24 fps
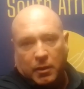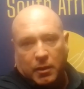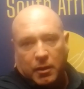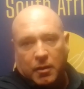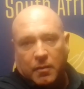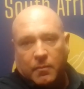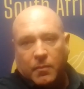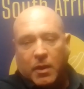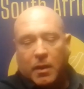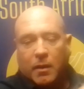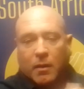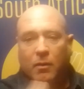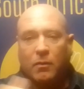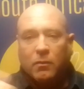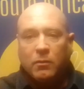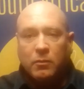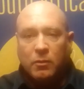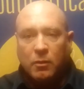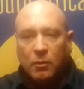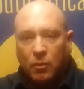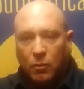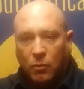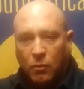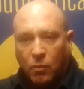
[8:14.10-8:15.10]

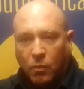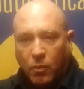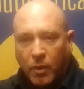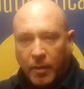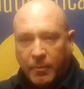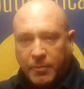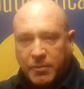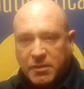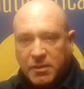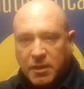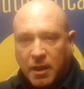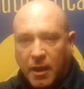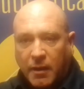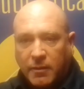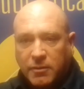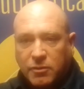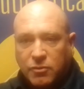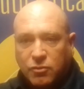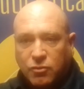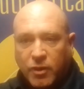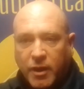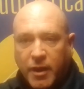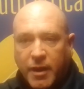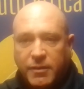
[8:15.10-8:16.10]
Email, website
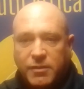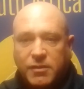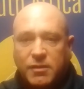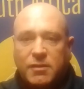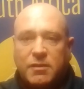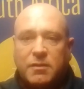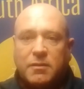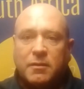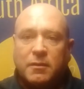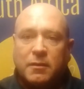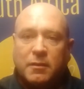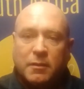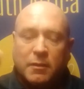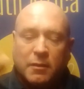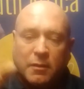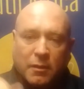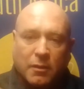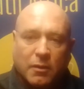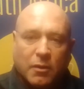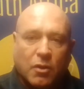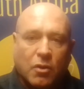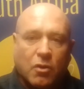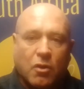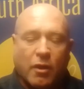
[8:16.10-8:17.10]
address,
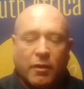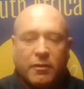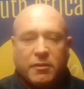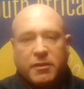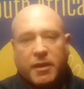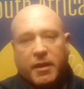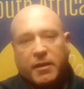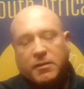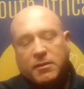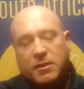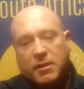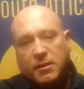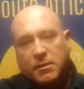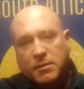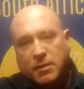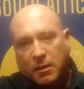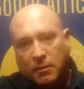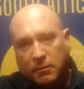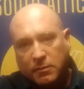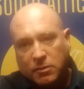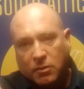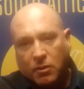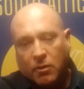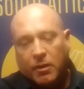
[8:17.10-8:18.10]
contact
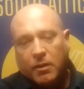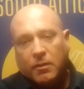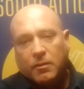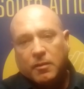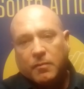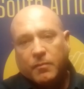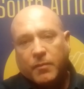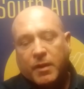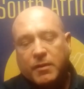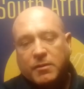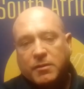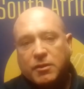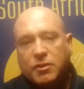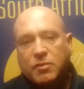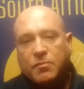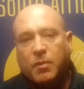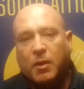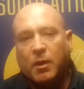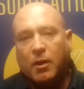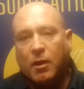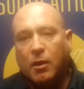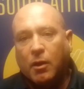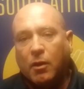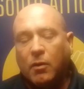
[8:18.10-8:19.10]
details are in the message
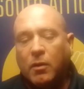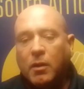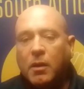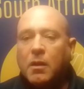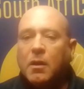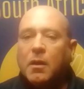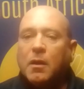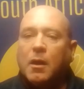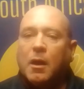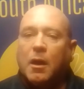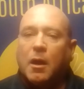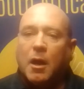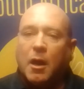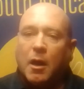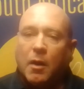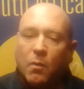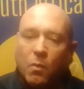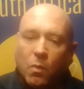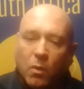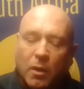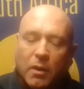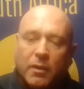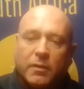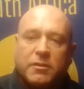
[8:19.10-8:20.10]
below. I
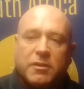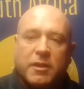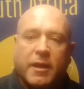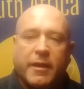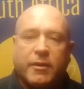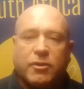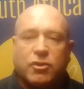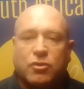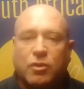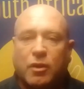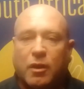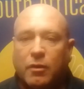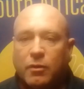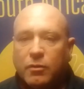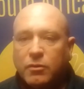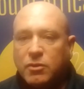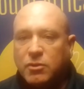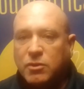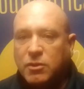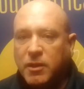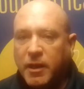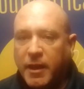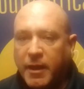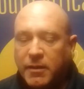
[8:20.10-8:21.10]
will attach
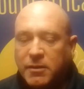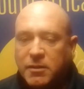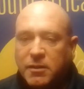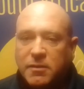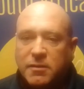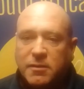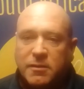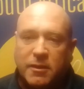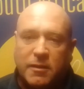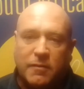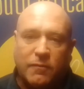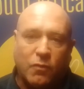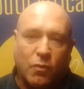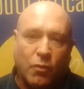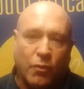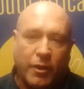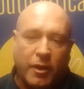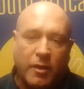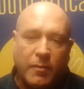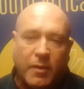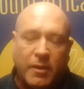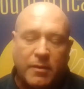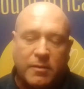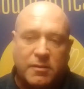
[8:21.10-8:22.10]
those letters that have
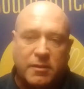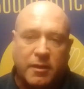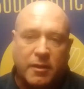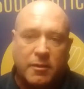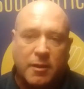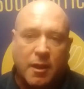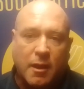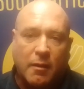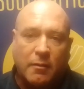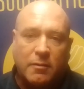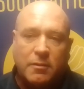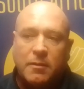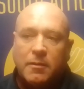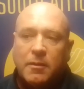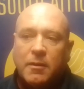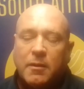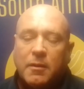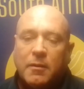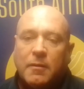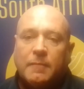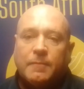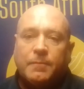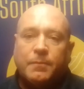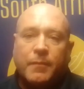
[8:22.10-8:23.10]
already been sent out
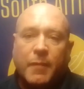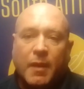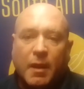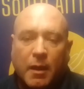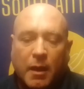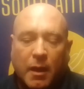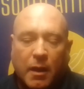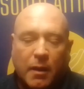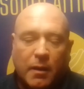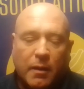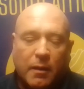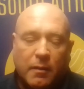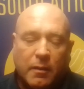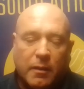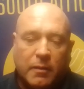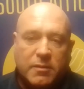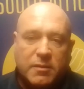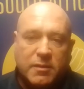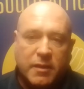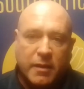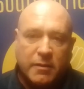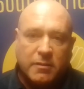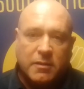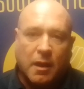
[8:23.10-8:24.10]

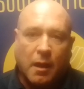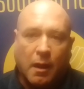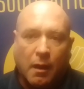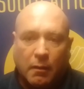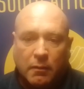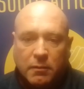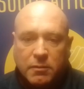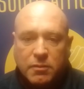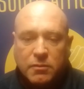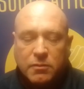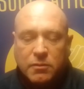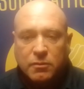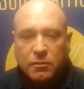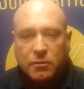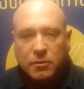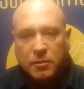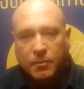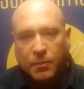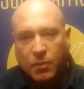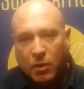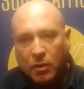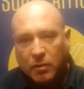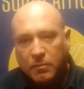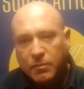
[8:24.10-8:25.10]
to the
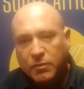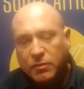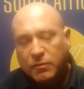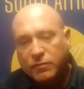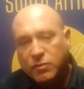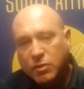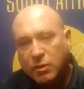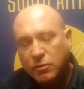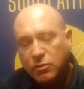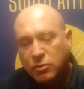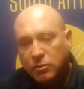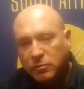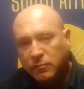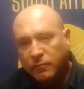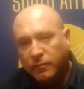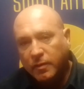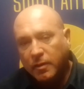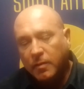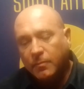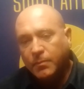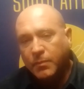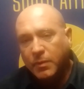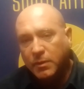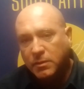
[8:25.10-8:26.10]
Department of Social
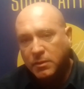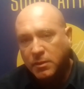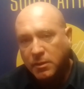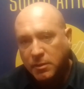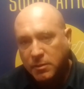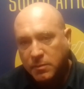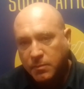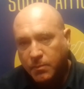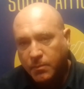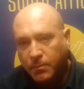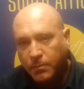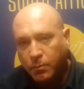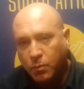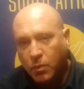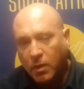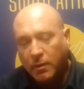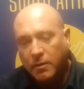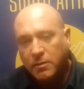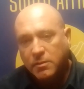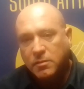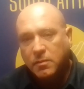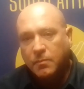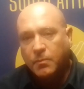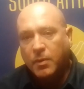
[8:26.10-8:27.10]
Development, as well
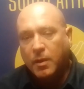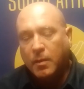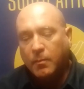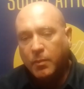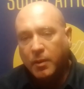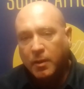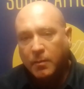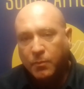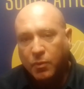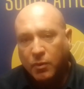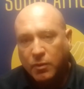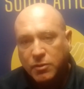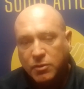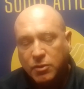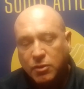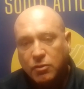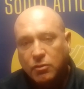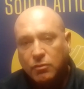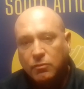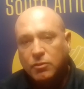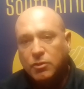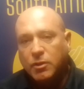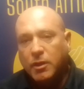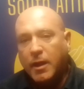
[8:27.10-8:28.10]
as the Public
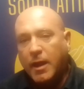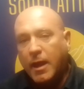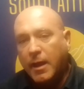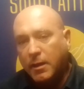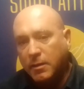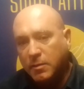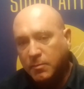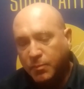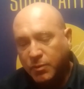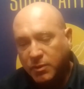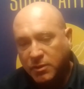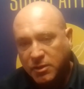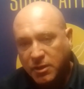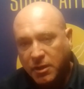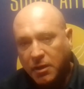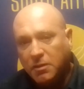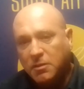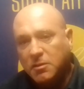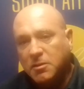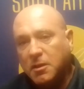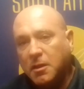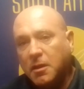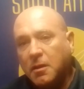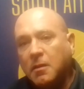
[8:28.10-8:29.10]
Prosecutor and
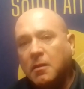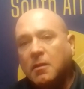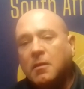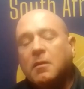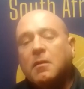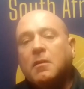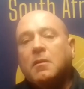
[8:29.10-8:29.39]
Protector.